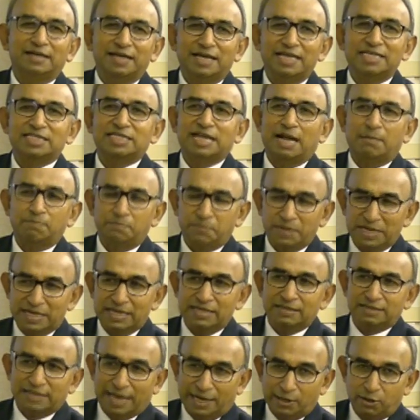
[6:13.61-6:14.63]
His company,
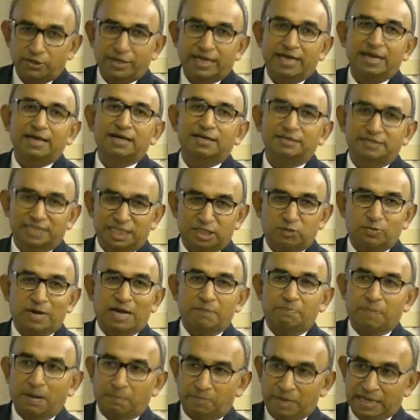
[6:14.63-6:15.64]
Thyrocare, just
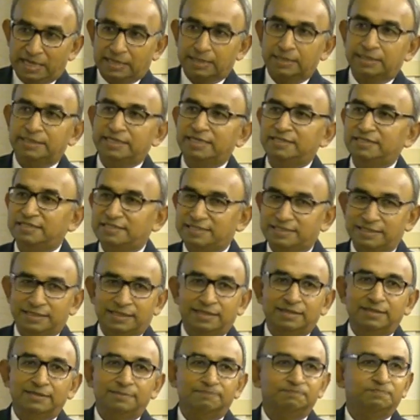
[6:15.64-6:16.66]
went public earlier this
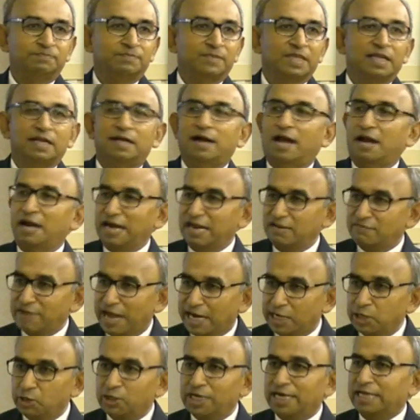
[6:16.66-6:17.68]
year, currently
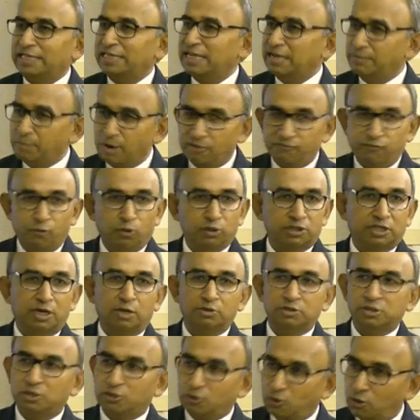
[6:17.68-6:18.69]
valued at I think about
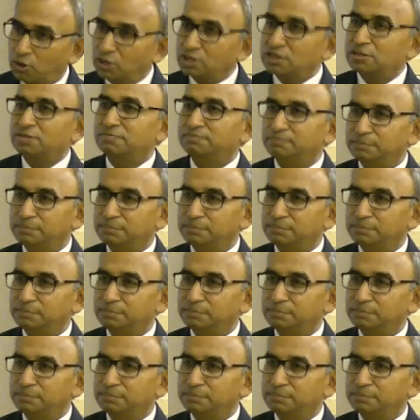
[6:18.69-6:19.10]
4,000 crores.